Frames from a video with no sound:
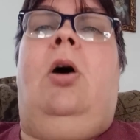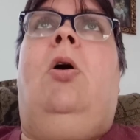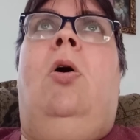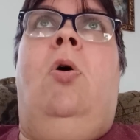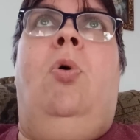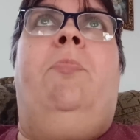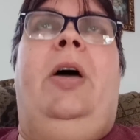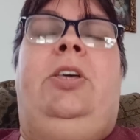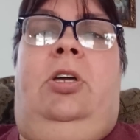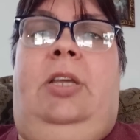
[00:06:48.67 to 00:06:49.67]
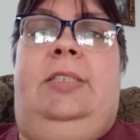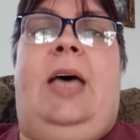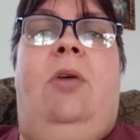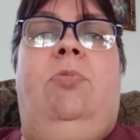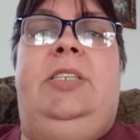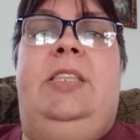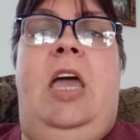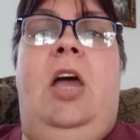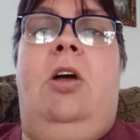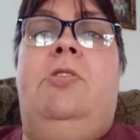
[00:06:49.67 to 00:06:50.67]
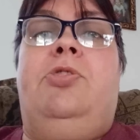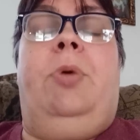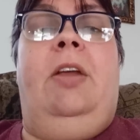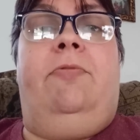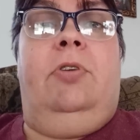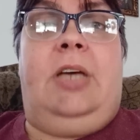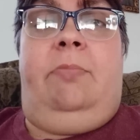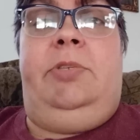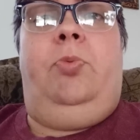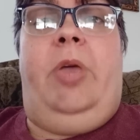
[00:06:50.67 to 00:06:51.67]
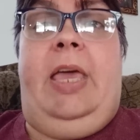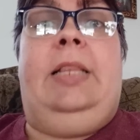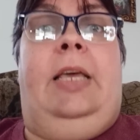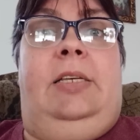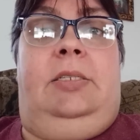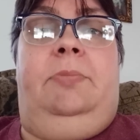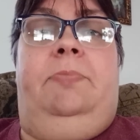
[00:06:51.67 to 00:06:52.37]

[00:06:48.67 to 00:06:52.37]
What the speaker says: Oh my goodness, I was there 3 to 4 times a week at least.